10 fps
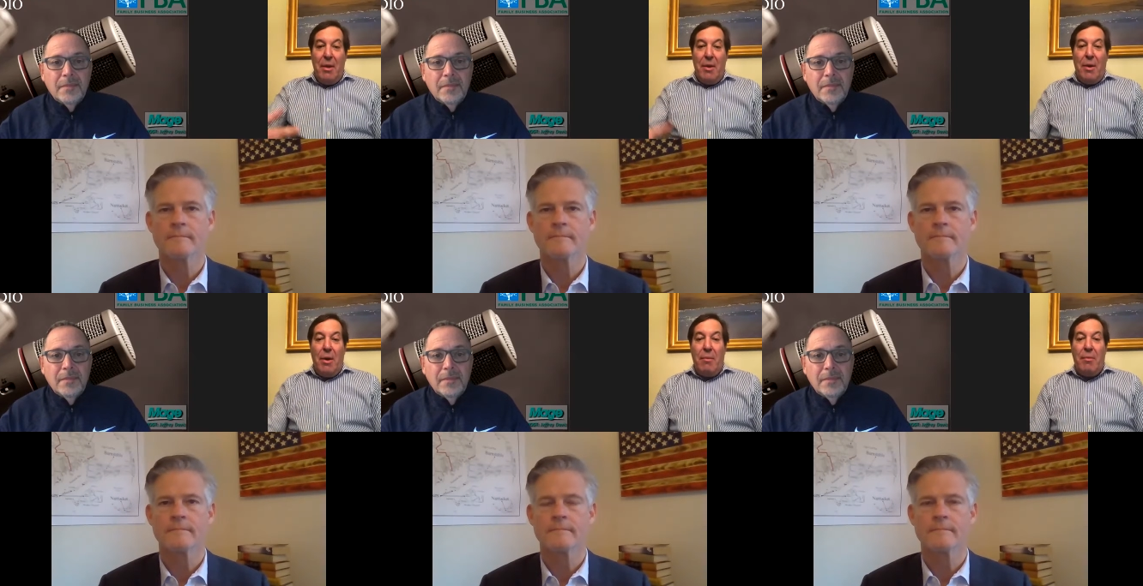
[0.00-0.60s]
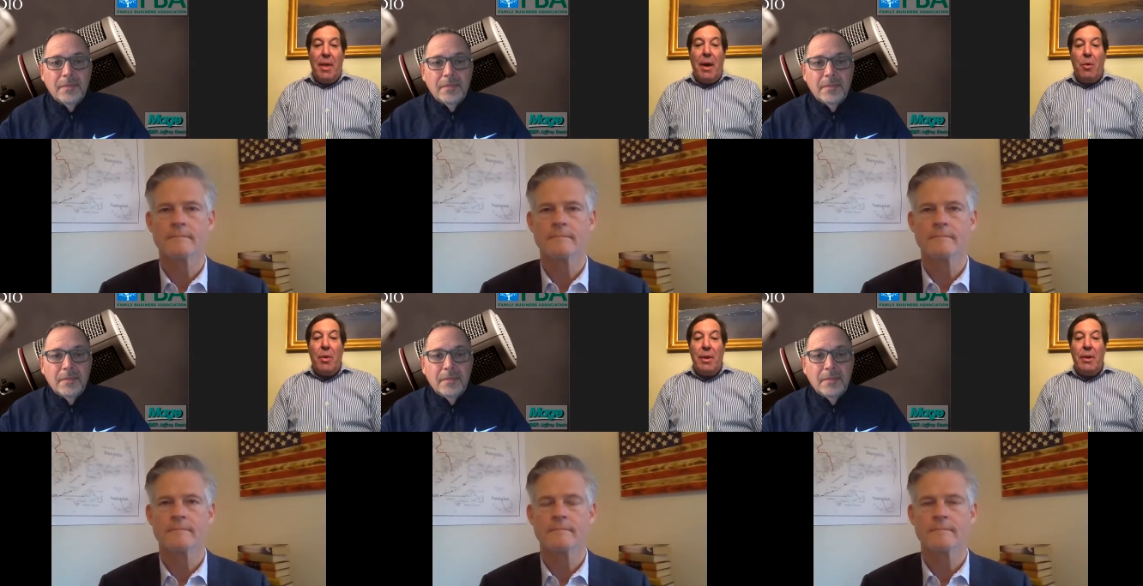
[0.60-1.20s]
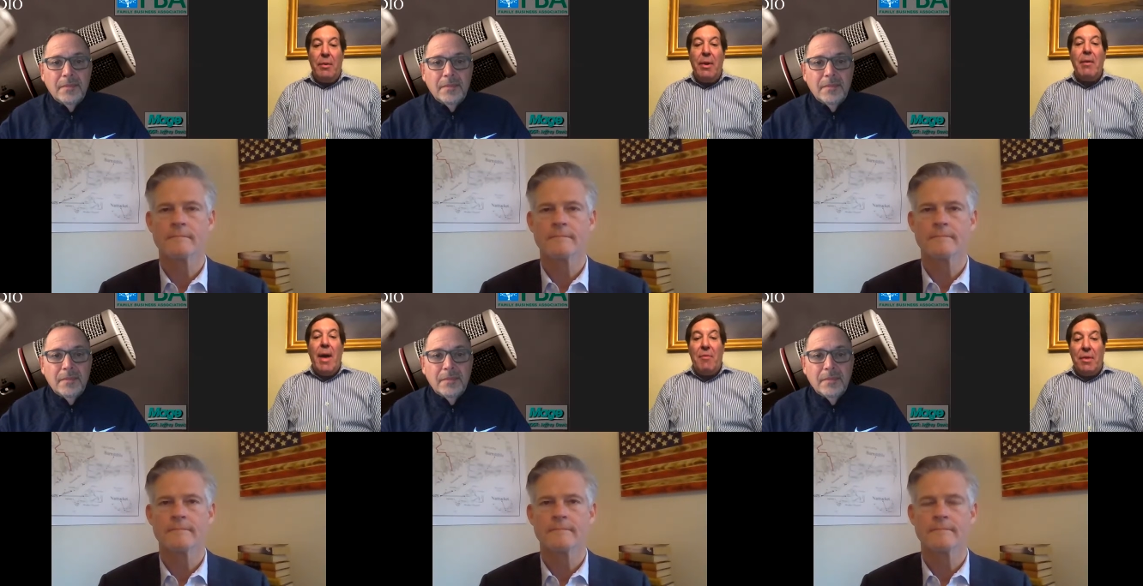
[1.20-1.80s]
Speaker 1: um, not only
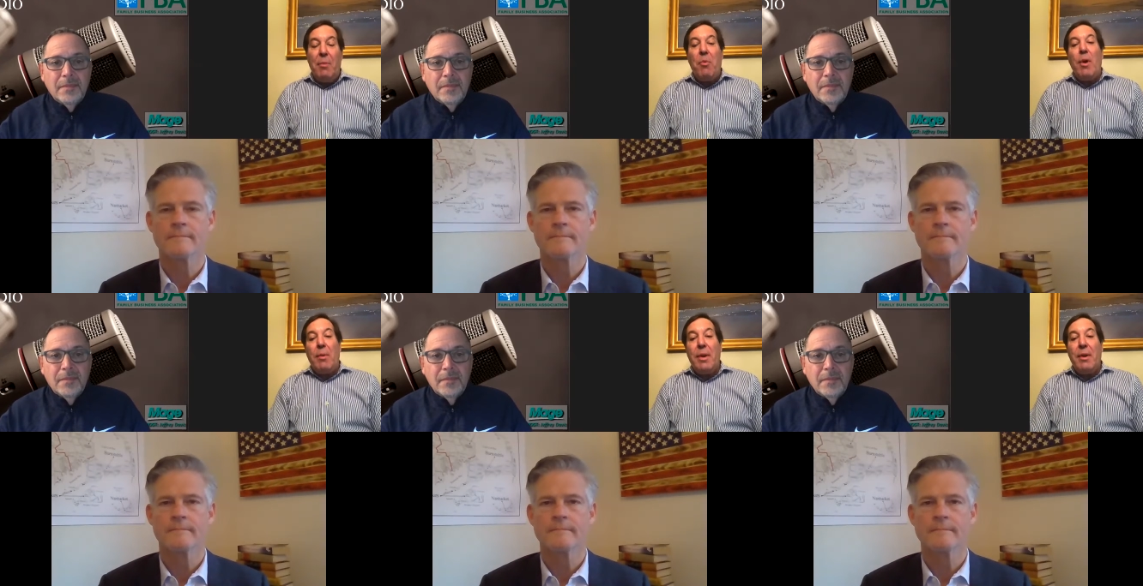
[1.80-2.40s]
having the appointment